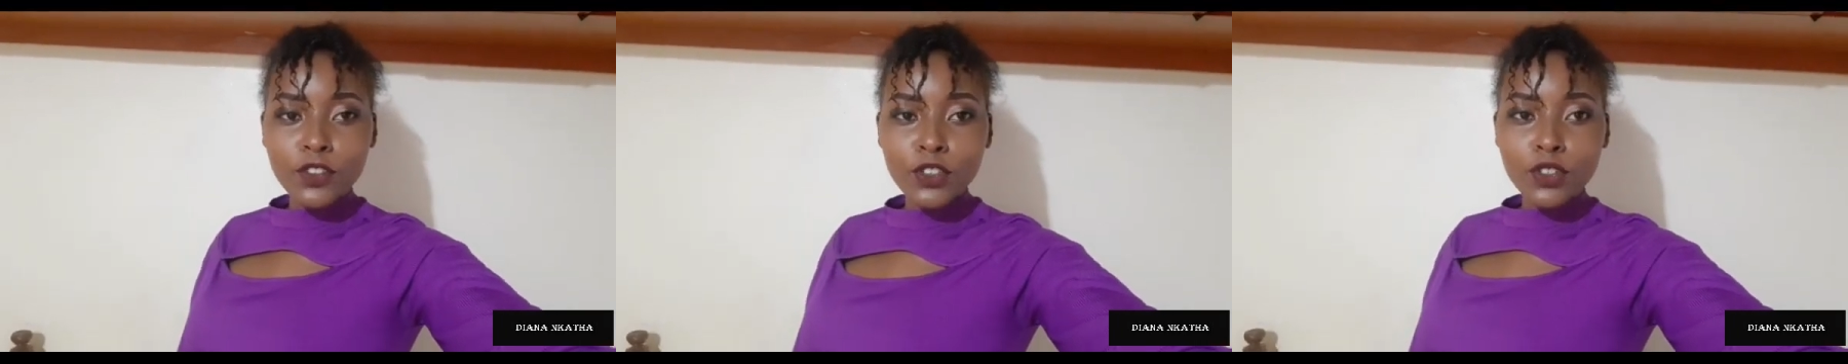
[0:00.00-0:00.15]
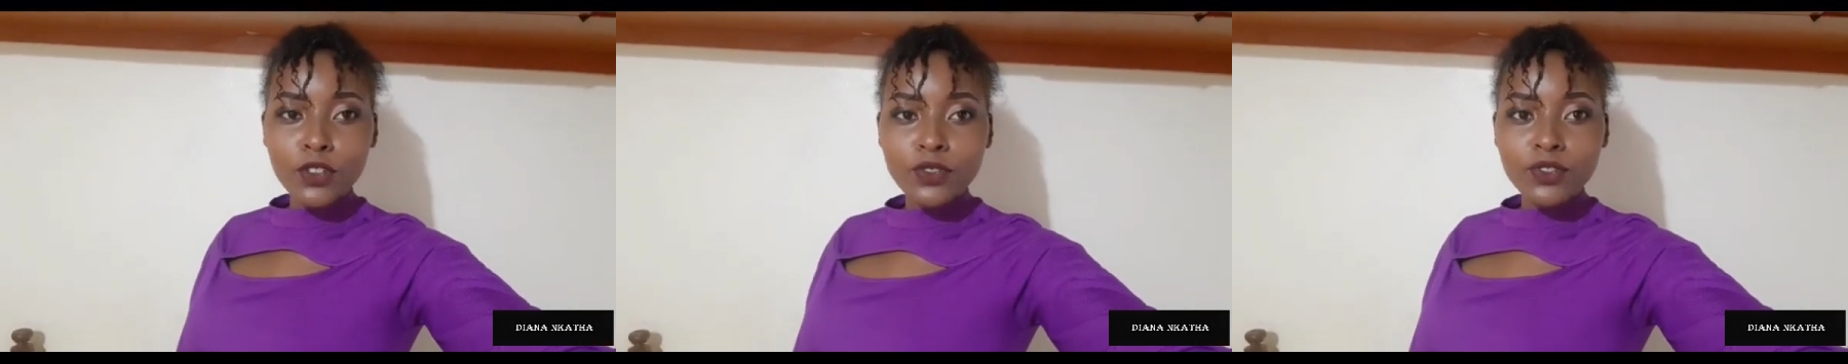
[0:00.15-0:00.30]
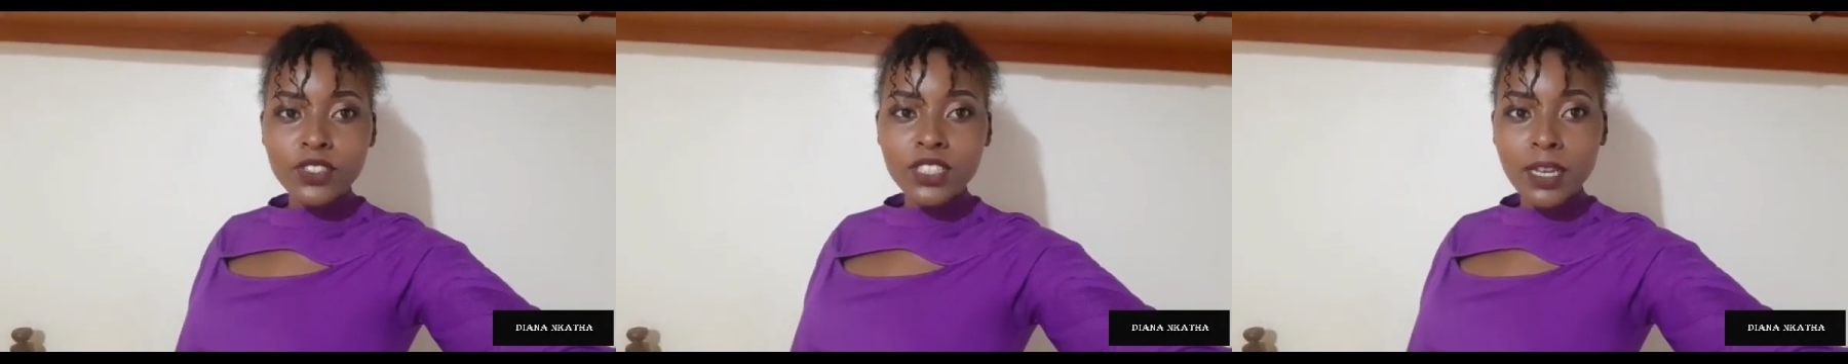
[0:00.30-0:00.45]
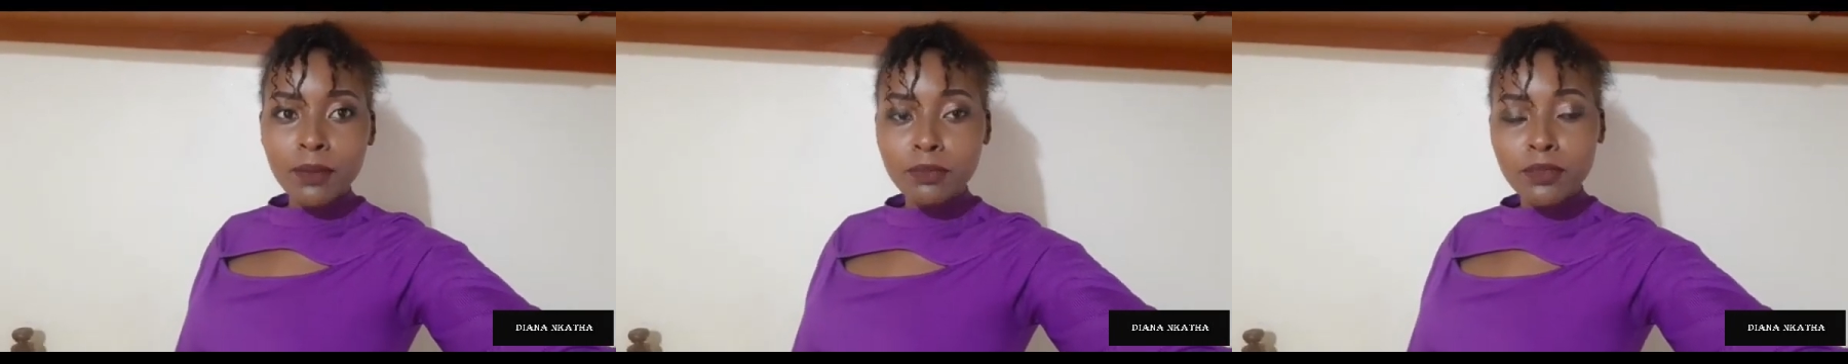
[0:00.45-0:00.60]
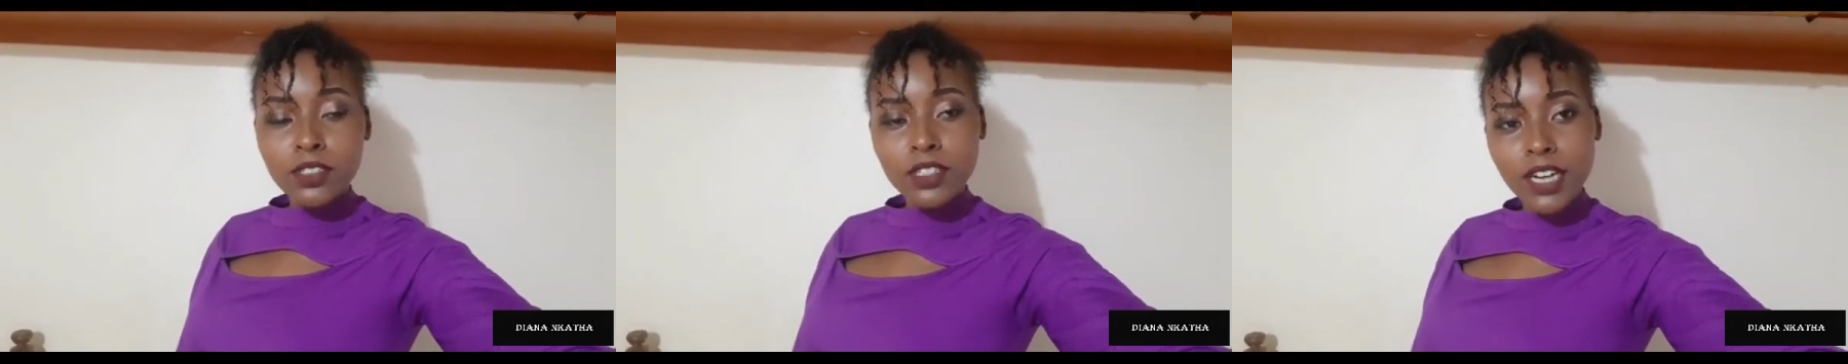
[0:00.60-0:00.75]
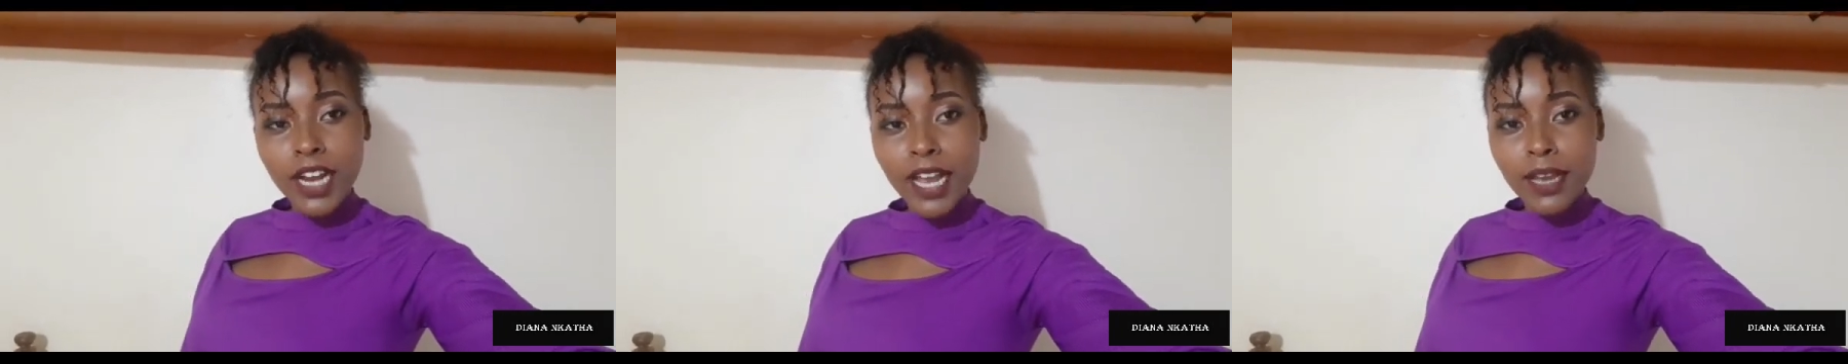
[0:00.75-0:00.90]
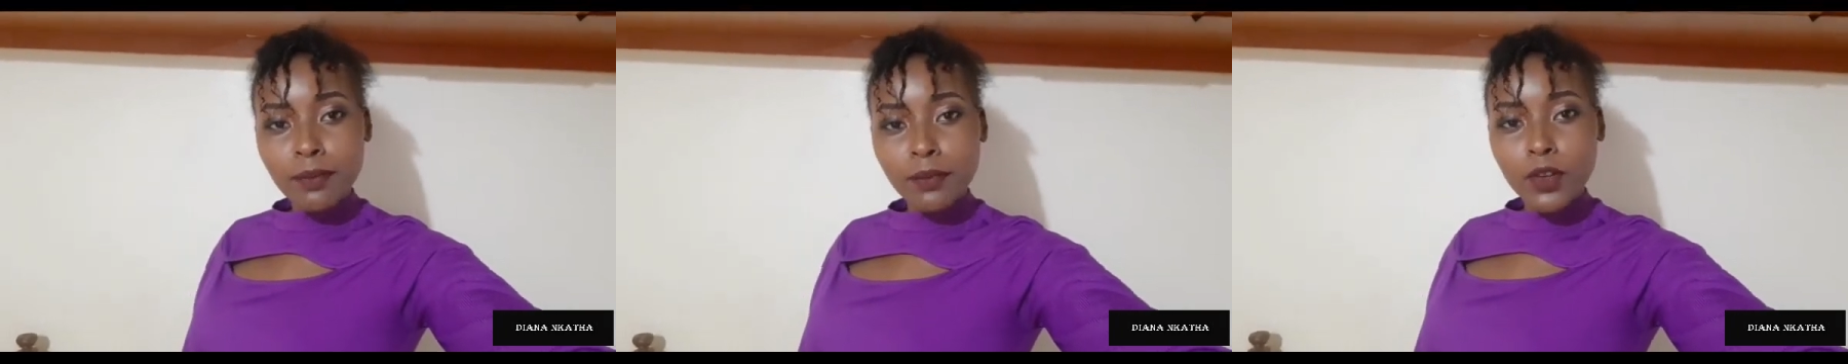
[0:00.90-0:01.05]
you've
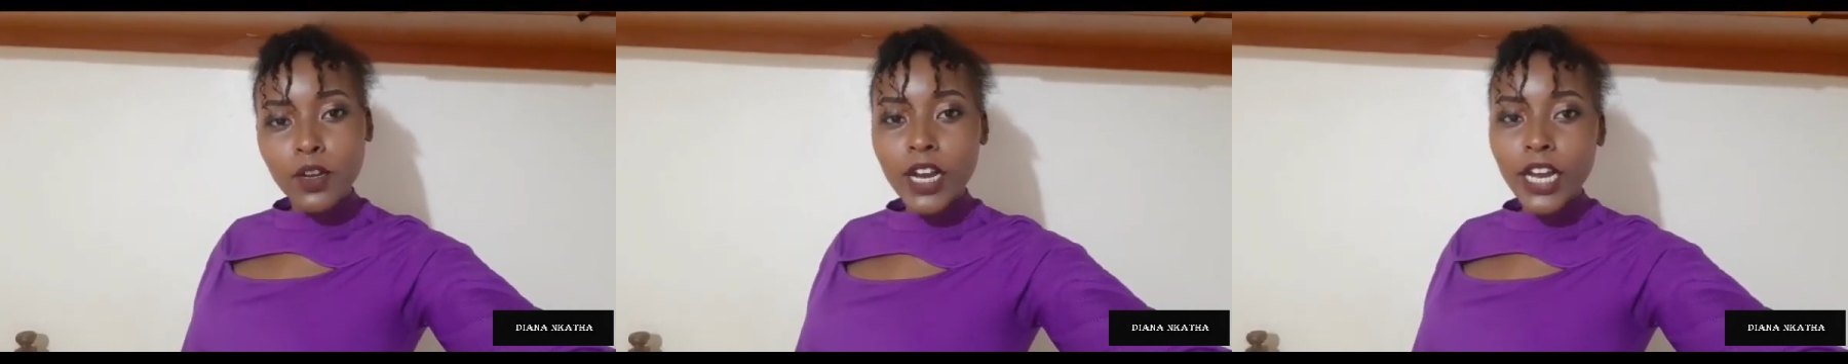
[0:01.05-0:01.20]
subscribed,